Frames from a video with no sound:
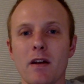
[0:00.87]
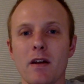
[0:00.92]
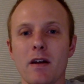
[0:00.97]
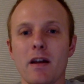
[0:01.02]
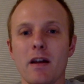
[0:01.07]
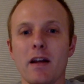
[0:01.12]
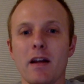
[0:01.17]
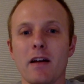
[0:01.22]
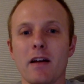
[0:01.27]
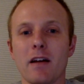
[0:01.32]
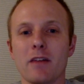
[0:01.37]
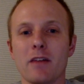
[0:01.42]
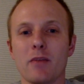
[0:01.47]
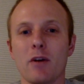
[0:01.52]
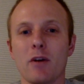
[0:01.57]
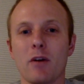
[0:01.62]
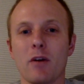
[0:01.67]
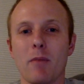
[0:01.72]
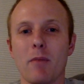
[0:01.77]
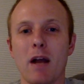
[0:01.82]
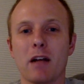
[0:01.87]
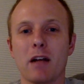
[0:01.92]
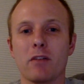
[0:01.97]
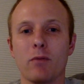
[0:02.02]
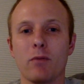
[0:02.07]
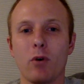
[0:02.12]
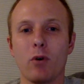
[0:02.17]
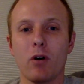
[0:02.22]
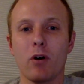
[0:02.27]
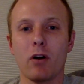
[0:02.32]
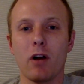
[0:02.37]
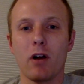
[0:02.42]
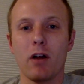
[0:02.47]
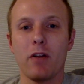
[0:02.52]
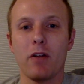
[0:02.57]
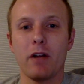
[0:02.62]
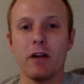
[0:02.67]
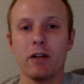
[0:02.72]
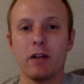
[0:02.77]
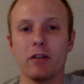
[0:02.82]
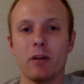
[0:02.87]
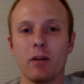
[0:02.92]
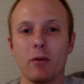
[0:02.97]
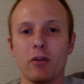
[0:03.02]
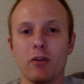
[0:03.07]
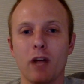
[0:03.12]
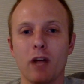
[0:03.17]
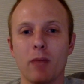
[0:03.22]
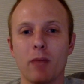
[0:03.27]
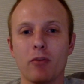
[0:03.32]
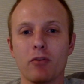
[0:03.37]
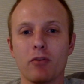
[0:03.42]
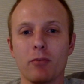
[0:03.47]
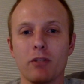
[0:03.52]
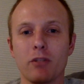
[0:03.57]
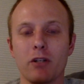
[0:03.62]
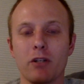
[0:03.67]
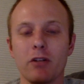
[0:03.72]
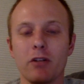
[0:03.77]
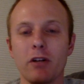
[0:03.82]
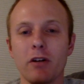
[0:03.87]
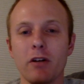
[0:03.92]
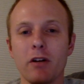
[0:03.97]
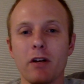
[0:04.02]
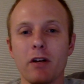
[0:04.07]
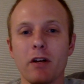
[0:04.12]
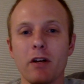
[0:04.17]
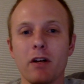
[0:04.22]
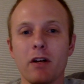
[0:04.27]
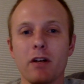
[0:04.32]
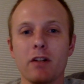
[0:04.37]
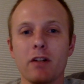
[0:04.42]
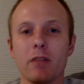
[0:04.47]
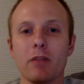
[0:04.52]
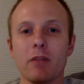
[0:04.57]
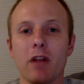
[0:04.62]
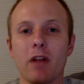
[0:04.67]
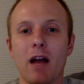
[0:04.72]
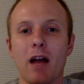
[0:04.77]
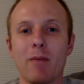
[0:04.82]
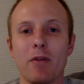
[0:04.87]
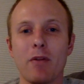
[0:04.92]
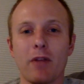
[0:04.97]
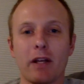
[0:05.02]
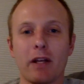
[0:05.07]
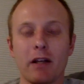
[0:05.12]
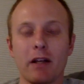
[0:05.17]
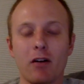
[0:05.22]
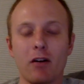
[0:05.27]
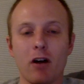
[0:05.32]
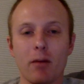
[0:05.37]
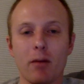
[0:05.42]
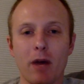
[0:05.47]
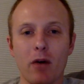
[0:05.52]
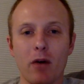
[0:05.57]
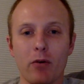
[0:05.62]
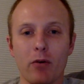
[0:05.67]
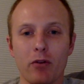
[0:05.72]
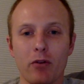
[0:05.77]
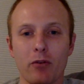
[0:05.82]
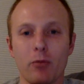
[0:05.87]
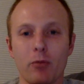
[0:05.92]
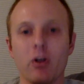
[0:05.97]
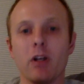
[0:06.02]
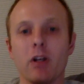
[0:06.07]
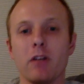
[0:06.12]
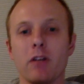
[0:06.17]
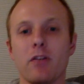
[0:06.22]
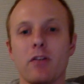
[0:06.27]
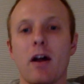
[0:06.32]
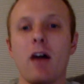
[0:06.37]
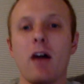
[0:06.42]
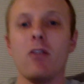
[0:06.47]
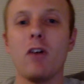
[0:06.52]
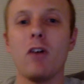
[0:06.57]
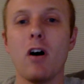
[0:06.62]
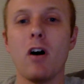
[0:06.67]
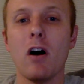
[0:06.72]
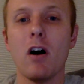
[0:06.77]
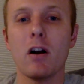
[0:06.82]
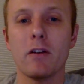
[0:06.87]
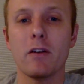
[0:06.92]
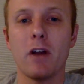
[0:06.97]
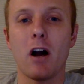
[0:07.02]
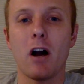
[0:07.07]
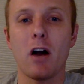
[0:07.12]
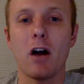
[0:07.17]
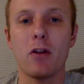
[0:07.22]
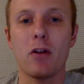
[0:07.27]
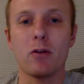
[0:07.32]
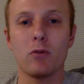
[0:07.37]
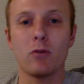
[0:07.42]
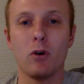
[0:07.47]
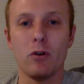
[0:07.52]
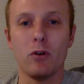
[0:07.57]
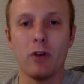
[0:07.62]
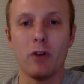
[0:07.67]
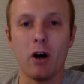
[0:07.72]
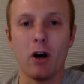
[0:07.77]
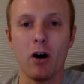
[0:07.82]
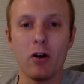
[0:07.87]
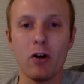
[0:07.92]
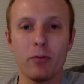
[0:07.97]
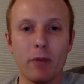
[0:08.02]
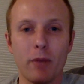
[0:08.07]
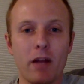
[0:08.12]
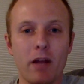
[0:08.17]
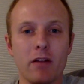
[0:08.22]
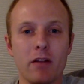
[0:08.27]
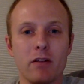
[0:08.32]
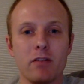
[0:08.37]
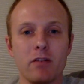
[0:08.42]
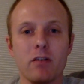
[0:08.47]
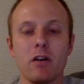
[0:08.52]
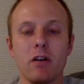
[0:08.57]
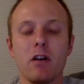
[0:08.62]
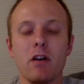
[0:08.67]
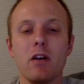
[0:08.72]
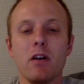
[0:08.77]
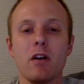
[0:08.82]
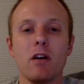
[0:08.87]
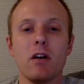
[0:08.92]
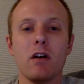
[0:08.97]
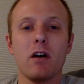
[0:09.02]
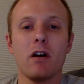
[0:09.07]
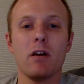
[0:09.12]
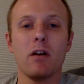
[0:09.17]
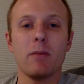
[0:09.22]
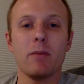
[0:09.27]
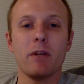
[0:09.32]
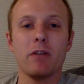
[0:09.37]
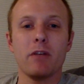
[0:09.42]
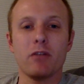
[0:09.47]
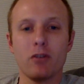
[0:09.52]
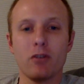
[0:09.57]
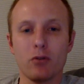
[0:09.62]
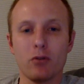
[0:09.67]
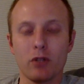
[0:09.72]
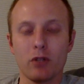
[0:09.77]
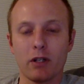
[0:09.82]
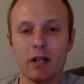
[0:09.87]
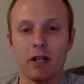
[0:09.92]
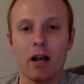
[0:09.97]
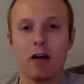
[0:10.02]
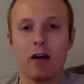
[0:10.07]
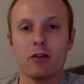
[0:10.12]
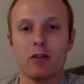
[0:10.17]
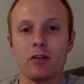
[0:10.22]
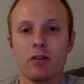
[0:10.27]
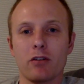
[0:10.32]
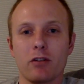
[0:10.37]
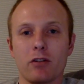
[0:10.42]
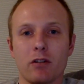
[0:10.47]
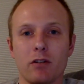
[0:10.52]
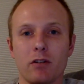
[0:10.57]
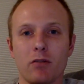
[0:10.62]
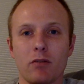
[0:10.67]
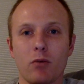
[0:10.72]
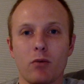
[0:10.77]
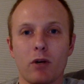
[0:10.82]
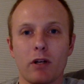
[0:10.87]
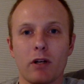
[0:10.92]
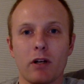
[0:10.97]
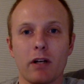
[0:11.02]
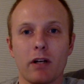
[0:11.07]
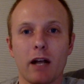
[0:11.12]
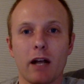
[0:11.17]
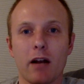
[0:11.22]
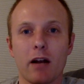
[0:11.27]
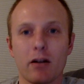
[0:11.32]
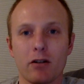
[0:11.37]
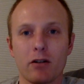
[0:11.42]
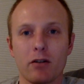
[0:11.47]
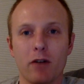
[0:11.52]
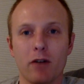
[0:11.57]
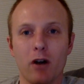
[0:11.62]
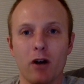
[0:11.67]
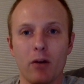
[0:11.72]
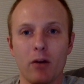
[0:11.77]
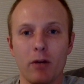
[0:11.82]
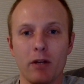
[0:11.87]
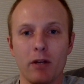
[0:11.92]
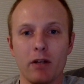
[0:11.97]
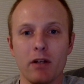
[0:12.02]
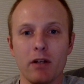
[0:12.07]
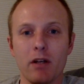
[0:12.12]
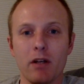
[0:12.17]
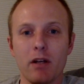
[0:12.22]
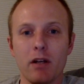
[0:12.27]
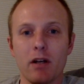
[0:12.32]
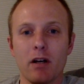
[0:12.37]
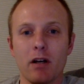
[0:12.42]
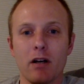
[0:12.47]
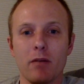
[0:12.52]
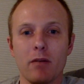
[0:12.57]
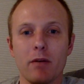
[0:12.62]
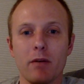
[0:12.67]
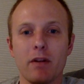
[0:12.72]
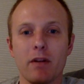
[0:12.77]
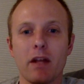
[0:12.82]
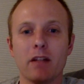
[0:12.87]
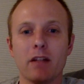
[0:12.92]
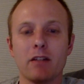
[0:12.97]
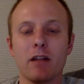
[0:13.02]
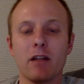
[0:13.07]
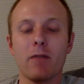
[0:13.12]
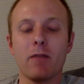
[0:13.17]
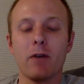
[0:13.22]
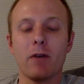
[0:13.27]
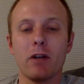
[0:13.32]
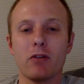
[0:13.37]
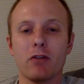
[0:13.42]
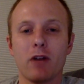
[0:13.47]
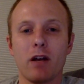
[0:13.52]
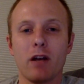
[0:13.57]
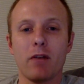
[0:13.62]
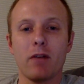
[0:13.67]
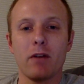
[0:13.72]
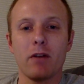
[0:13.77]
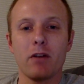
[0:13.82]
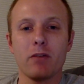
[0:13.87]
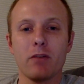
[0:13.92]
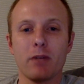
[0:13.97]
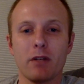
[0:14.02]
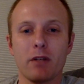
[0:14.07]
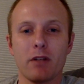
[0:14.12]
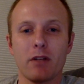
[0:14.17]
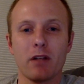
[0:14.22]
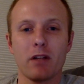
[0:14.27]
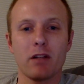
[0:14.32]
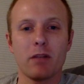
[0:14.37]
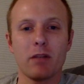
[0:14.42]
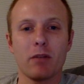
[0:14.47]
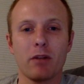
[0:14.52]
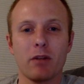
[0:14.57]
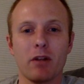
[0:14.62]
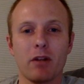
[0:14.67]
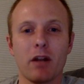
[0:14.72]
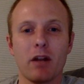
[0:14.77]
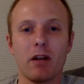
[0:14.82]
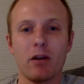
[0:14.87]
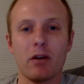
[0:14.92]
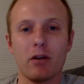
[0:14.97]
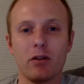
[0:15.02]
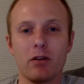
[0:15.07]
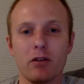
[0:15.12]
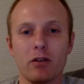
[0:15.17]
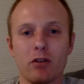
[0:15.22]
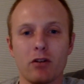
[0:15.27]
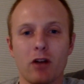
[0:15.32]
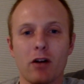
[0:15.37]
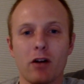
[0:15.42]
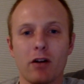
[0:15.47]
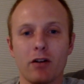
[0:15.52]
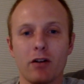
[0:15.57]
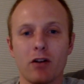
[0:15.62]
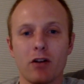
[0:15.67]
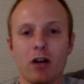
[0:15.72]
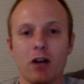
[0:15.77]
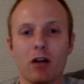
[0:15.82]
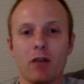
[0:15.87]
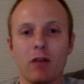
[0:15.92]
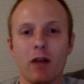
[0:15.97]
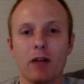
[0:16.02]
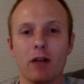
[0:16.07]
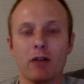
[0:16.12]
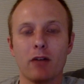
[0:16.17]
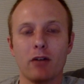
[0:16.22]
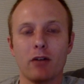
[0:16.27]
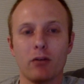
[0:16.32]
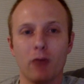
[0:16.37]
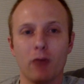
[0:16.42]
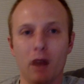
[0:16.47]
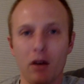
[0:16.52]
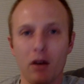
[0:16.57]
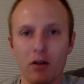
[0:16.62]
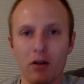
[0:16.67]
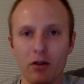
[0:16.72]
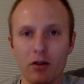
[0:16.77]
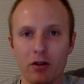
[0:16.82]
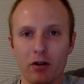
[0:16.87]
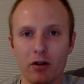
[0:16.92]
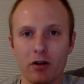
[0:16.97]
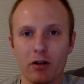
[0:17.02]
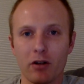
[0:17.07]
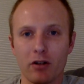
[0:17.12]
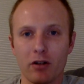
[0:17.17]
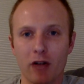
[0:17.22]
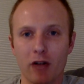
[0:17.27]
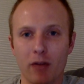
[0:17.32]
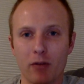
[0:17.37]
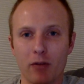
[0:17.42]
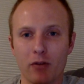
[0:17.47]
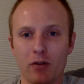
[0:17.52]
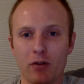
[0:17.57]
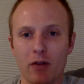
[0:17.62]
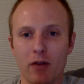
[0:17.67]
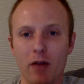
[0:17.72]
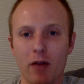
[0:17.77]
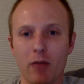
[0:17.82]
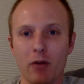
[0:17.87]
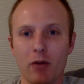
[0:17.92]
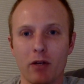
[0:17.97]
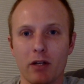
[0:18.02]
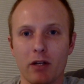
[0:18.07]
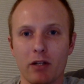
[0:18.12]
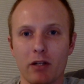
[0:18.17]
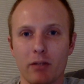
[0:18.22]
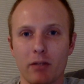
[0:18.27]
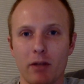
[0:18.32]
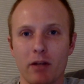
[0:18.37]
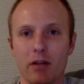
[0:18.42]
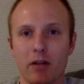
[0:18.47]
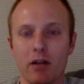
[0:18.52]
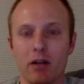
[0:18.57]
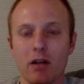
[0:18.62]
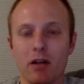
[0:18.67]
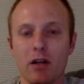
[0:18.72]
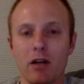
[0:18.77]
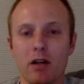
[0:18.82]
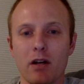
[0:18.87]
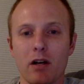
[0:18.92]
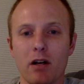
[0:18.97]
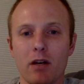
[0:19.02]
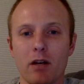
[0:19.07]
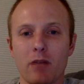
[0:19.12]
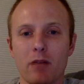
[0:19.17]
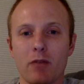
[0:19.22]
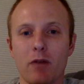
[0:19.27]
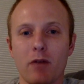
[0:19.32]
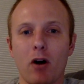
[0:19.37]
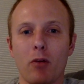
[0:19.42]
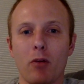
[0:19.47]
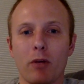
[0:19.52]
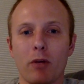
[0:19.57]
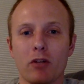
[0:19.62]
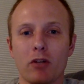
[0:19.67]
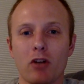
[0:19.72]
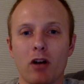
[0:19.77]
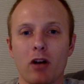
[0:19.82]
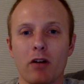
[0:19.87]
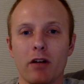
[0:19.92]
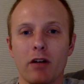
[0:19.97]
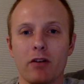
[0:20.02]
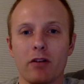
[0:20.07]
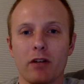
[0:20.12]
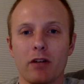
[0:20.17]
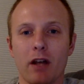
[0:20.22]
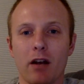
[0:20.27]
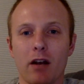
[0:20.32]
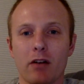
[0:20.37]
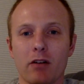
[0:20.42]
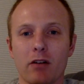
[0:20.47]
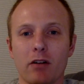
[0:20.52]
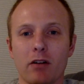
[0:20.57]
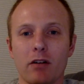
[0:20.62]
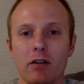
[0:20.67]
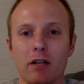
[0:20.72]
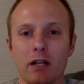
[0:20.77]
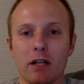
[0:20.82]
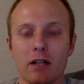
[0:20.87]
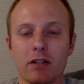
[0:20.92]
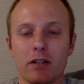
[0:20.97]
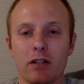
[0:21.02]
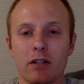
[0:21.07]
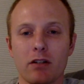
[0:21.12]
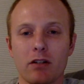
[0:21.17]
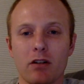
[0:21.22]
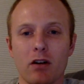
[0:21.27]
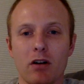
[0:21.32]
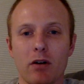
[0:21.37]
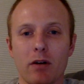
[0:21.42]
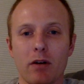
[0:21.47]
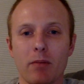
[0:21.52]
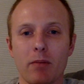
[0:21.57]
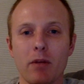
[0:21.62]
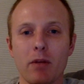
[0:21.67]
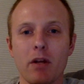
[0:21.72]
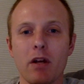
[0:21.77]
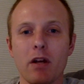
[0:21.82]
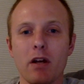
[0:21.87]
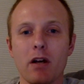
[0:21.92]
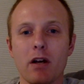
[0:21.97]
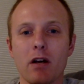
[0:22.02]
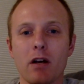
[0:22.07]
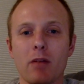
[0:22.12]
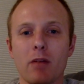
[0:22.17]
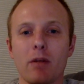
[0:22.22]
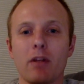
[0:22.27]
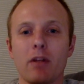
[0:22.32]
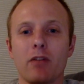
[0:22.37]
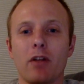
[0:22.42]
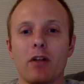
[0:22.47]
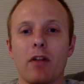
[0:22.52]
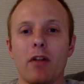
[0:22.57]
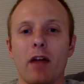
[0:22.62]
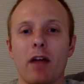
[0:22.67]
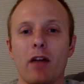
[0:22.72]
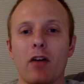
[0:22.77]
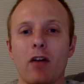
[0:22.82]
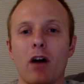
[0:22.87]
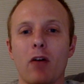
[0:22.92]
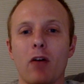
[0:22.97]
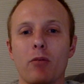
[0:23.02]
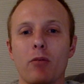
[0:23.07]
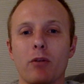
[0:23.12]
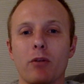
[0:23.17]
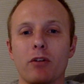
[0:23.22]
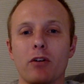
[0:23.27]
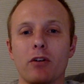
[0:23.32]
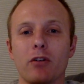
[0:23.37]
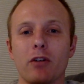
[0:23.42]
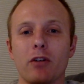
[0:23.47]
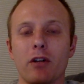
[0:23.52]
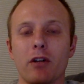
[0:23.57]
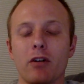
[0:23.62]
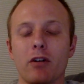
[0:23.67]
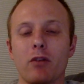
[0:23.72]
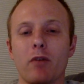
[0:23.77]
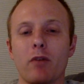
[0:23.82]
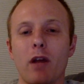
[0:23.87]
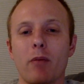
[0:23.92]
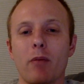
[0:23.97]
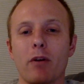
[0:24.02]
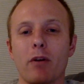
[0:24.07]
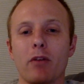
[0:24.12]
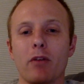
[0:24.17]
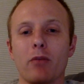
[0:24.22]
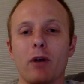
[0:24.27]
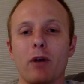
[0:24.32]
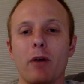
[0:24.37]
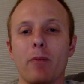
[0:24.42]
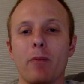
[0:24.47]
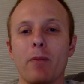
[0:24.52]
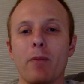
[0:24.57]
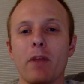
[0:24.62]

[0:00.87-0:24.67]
Hey, class, welcome back for uh, the next couple of chapters of Matilda. Something I've been thinking a lot about with this book is how long the author Roald Dahl spends um, introducing the characters and working on character development. Um, and that's definitely a trait of his because that's something that I noticed in Charlie and the Chocolate Factory as well. The early chapters of that book, he spent um, developing Charlie as a character and letting us get to know him. Um, and he's done that a lot with Matilda and her family as well.